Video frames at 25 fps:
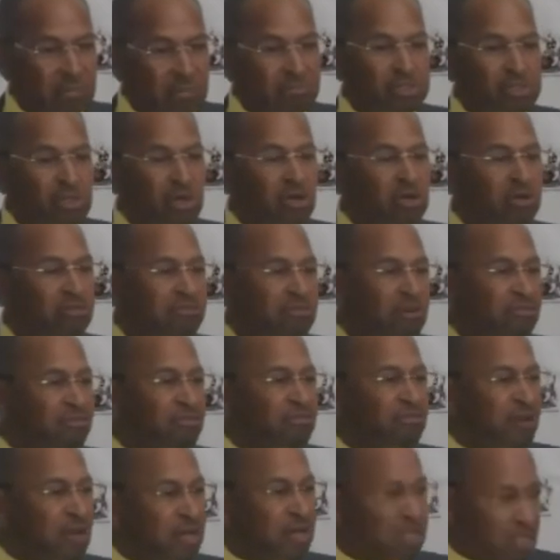sort of a
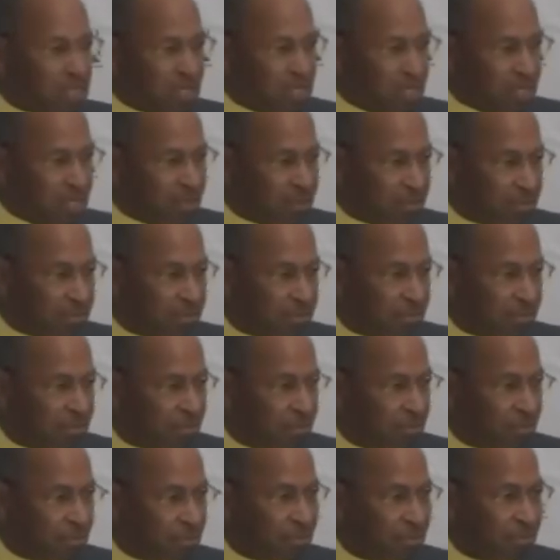fund
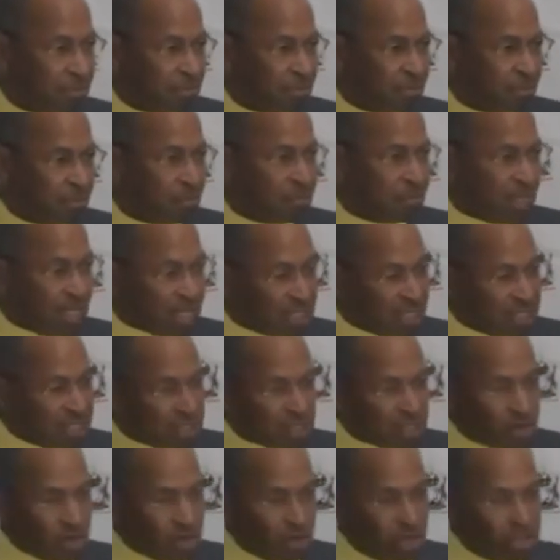that is
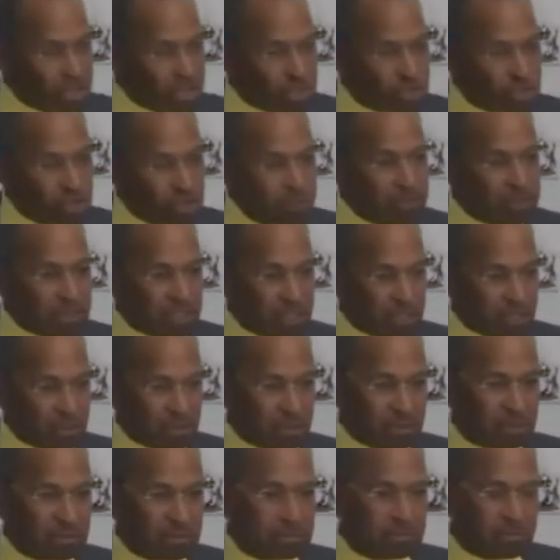contributed
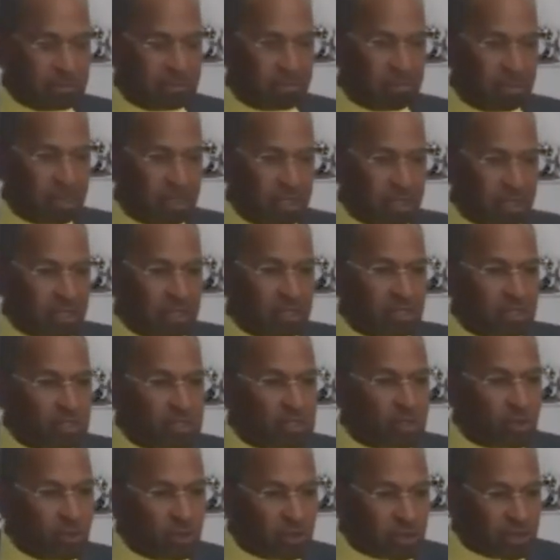to,
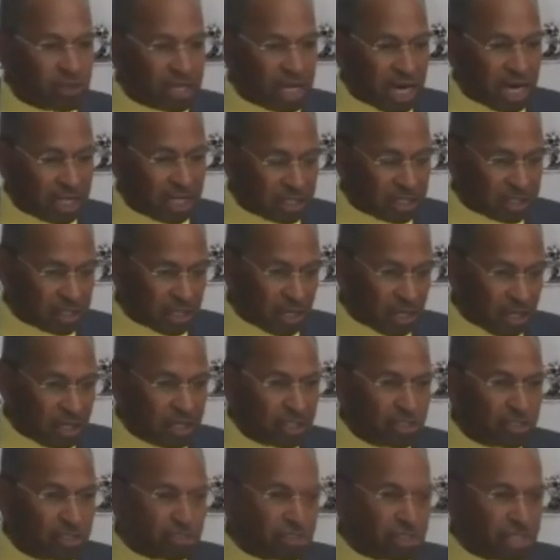so that
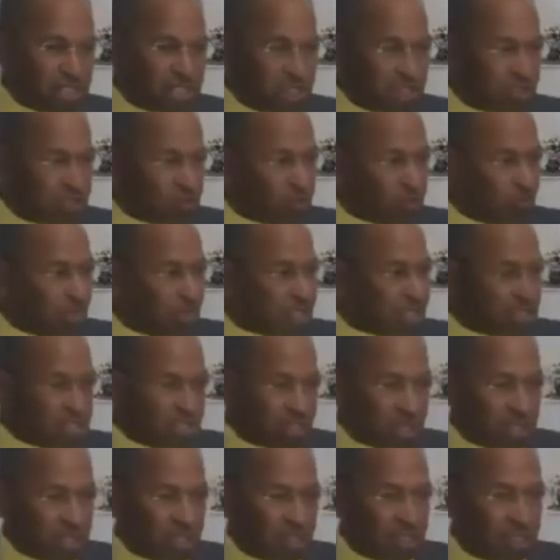countries which
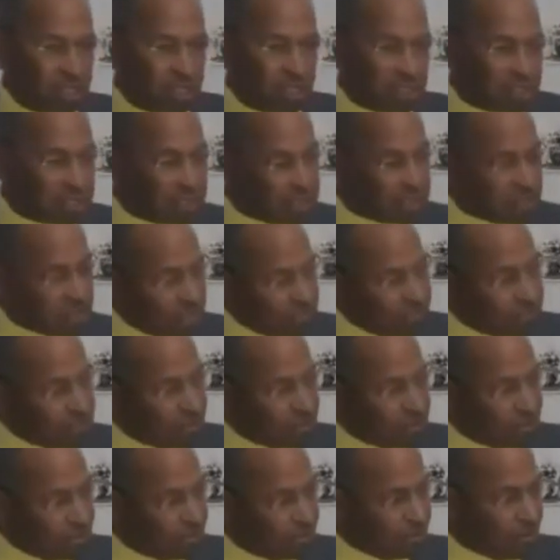
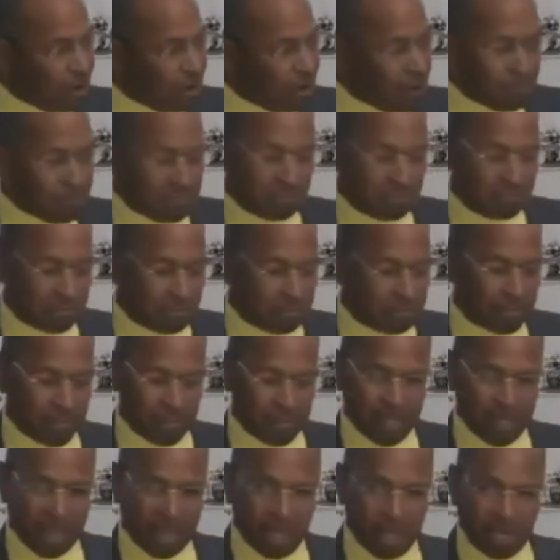suffer from
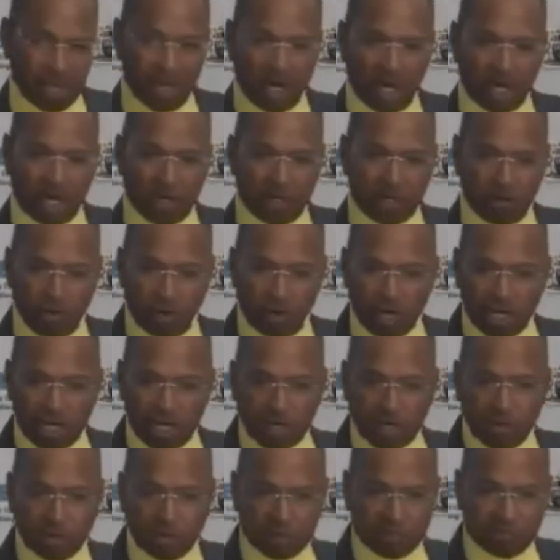an early
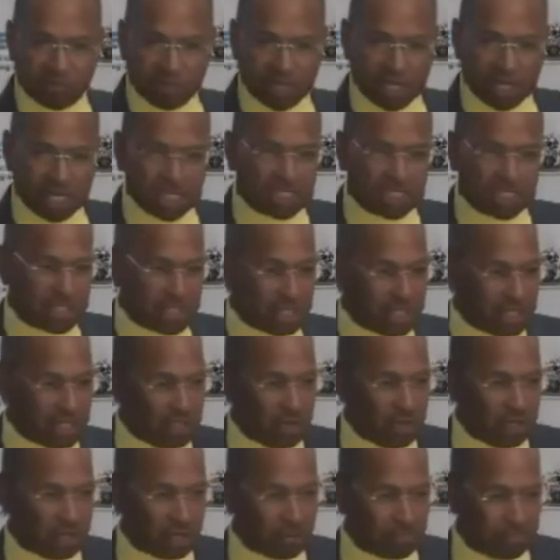notification and
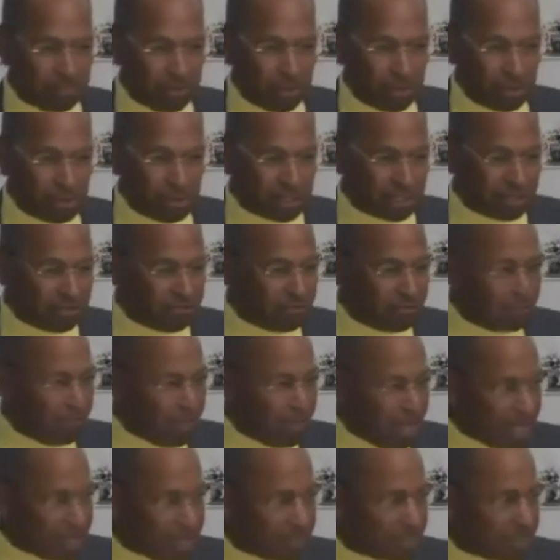other punitive
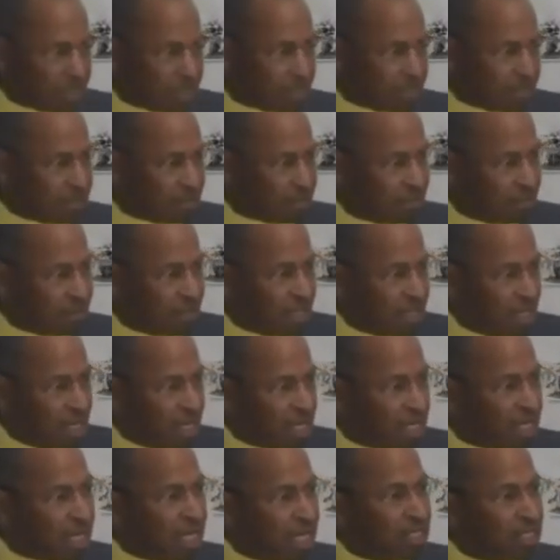measures
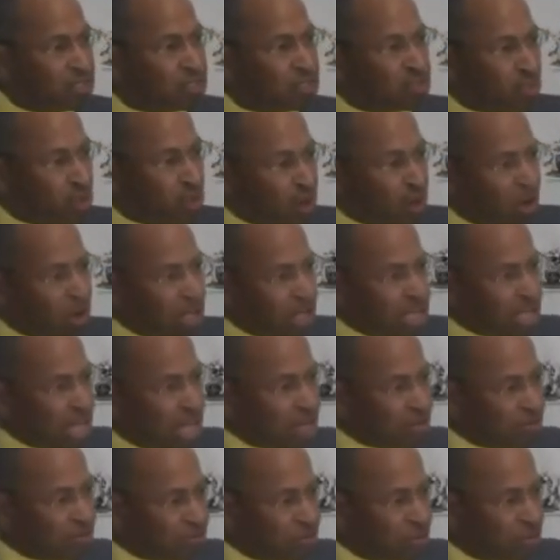can draw on
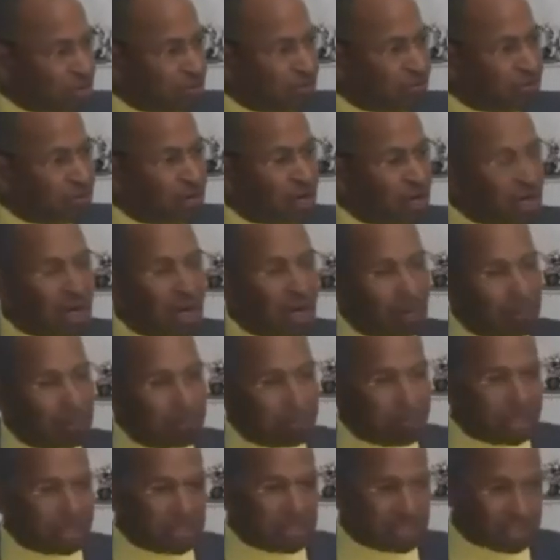that fund for
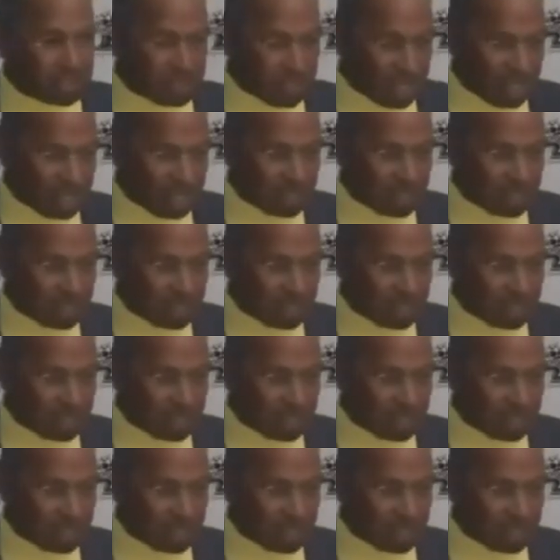compensate